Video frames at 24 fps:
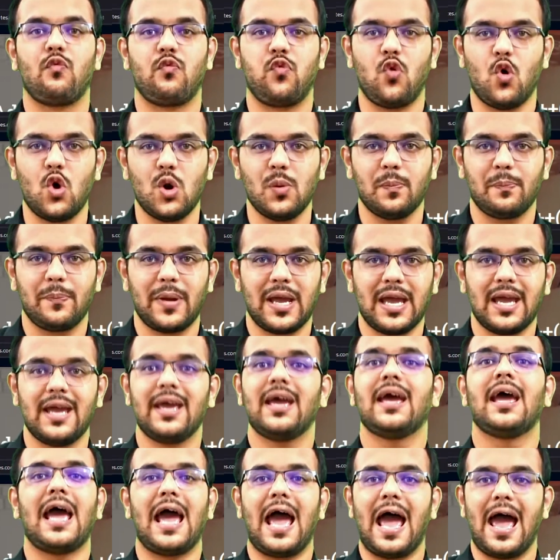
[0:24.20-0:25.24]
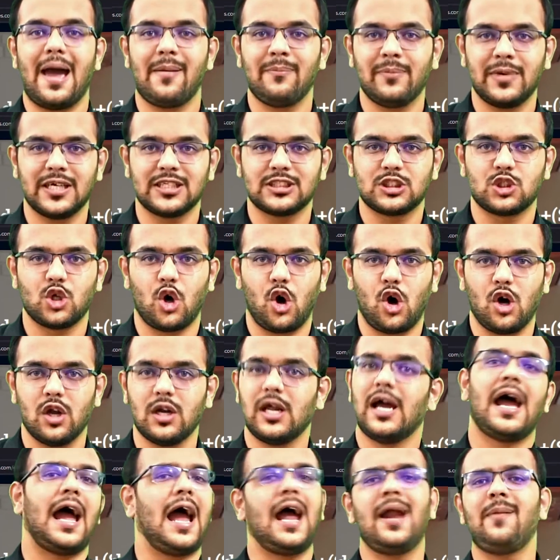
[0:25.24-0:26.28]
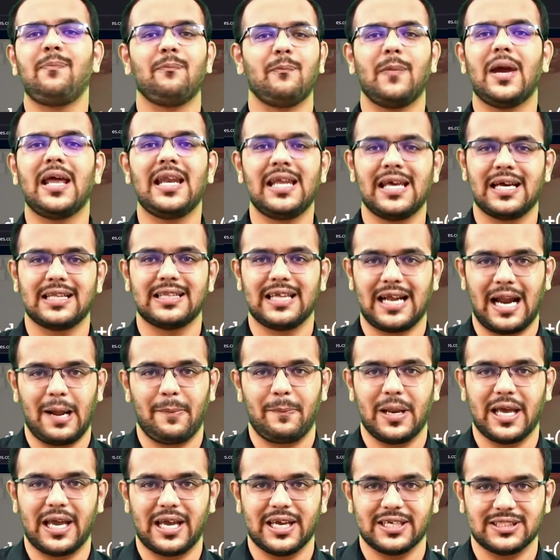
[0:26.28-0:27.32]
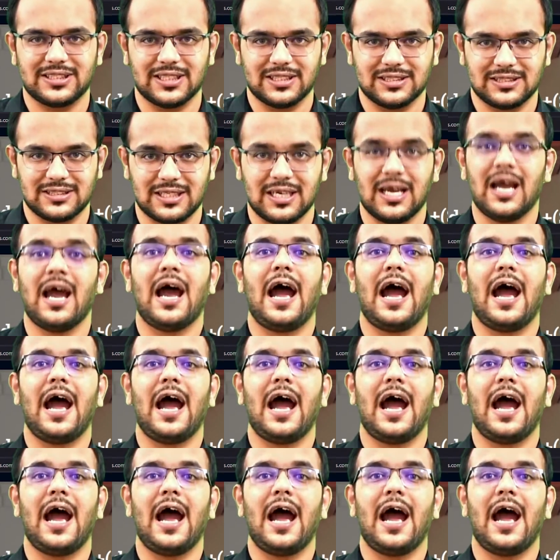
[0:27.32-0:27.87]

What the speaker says: PhonePe, Amazon and many other applications.